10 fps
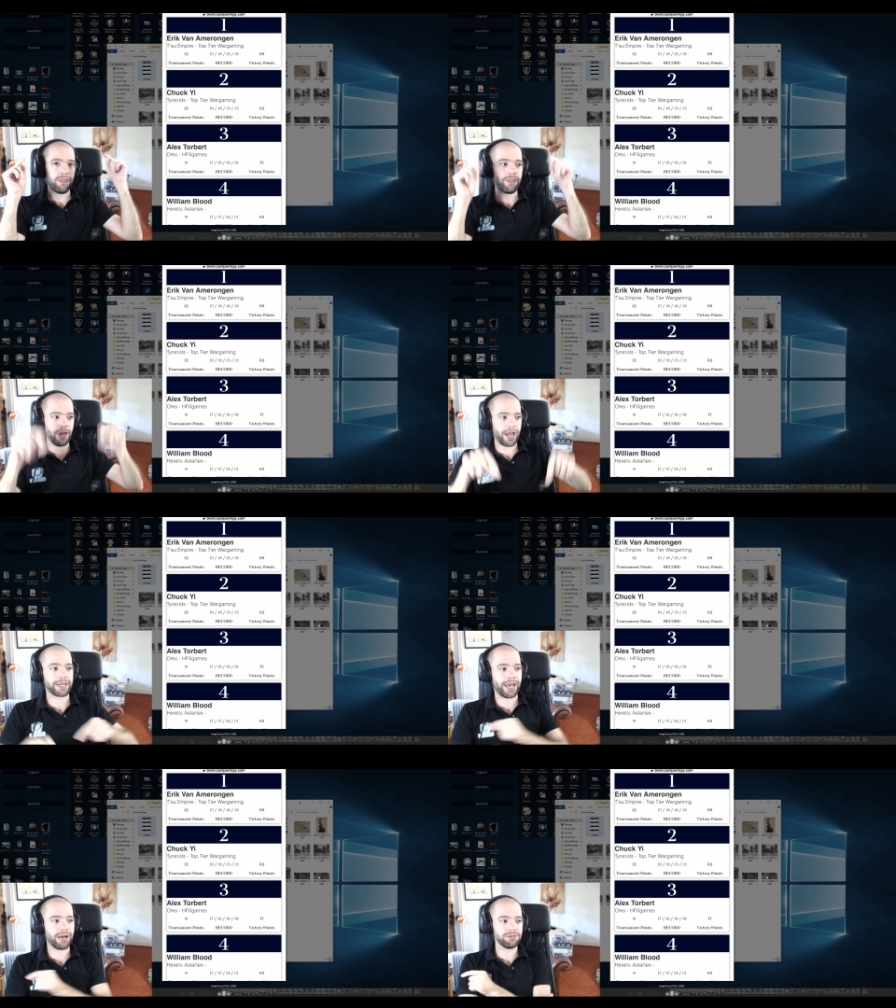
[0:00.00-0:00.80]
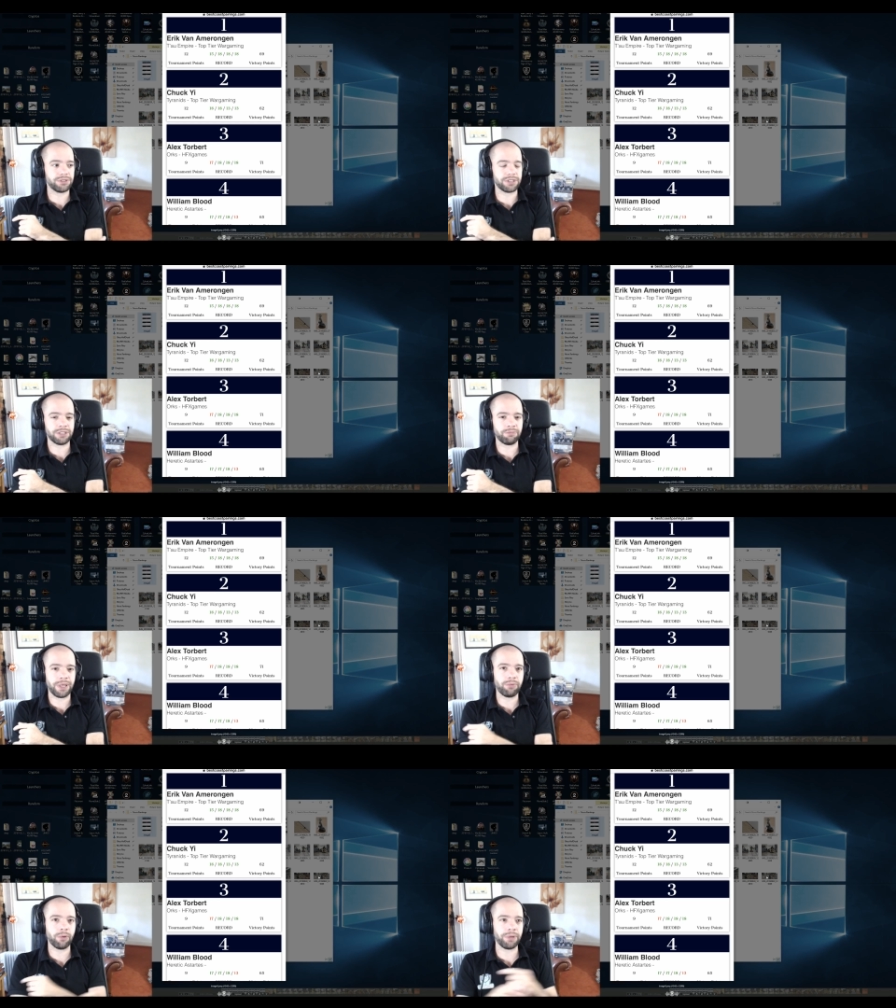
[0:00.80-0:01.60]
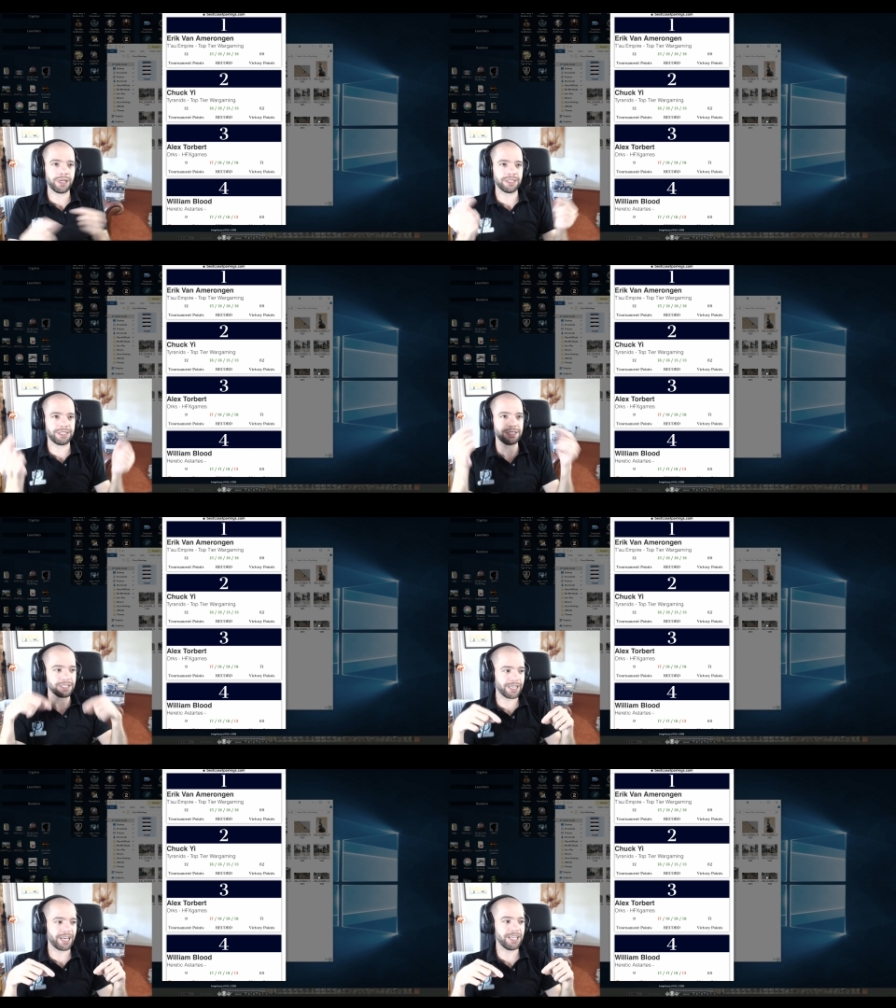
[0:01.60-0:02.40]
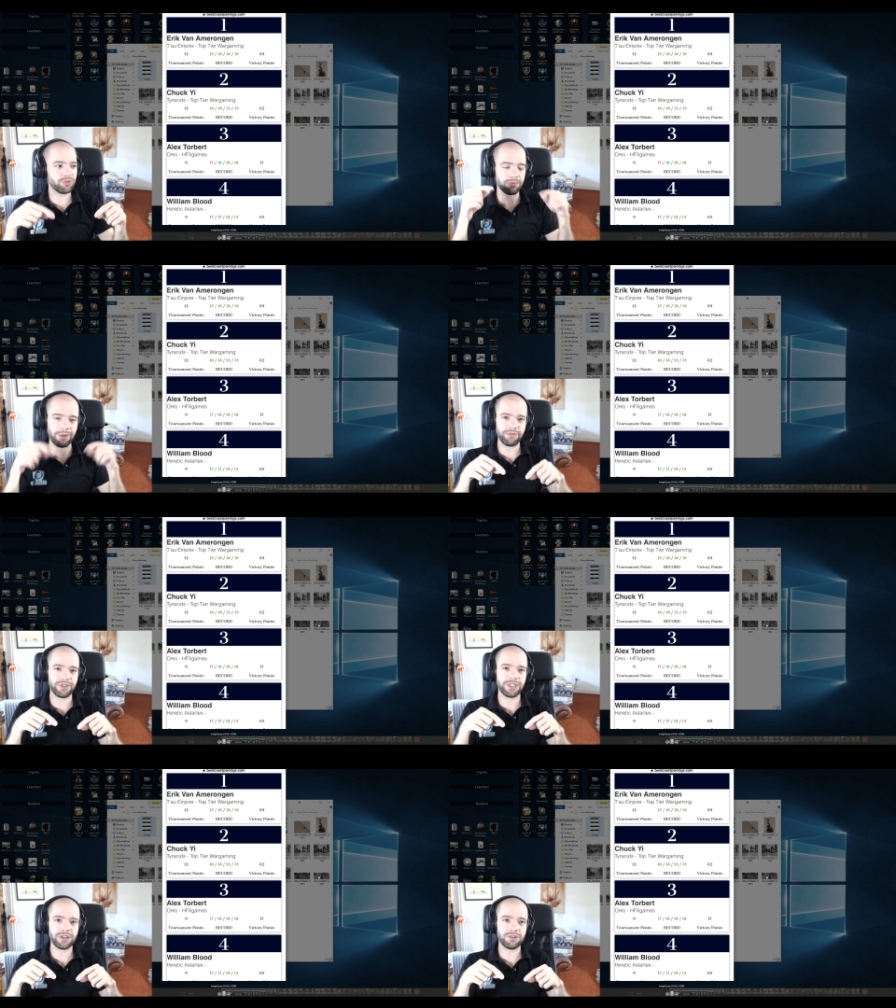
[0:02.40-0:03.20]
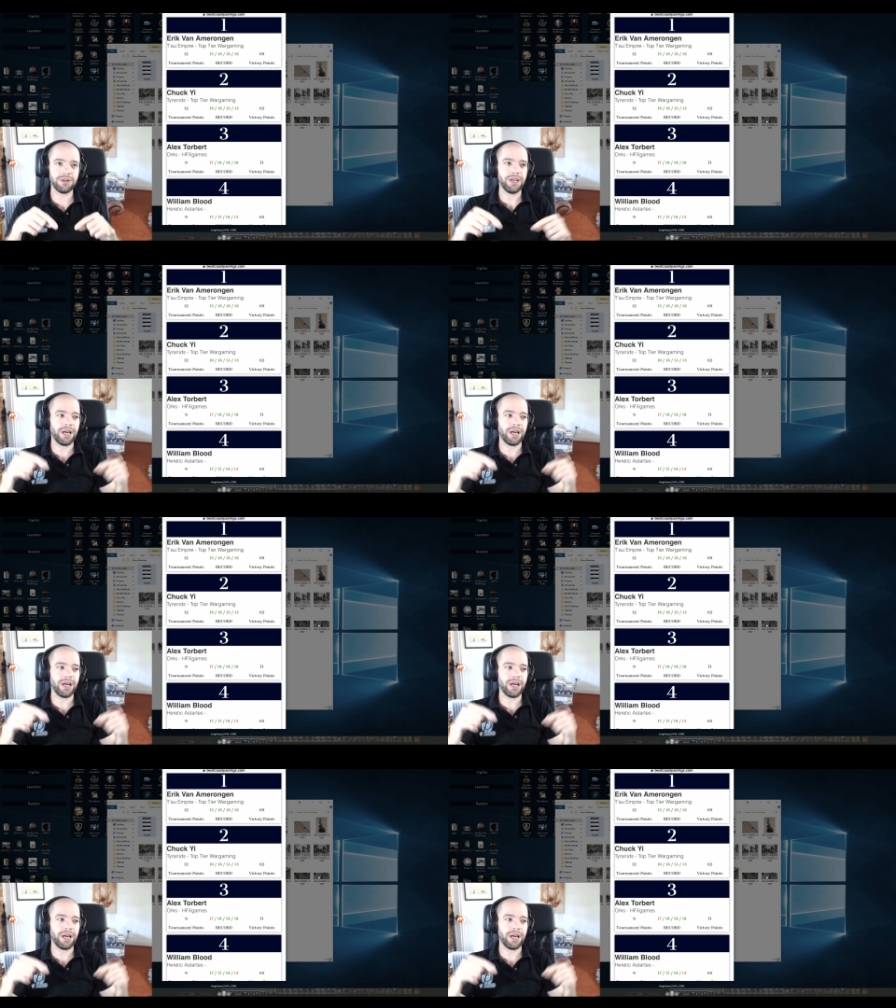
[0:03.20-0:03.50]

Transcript: that counts as people being disengaged with my video,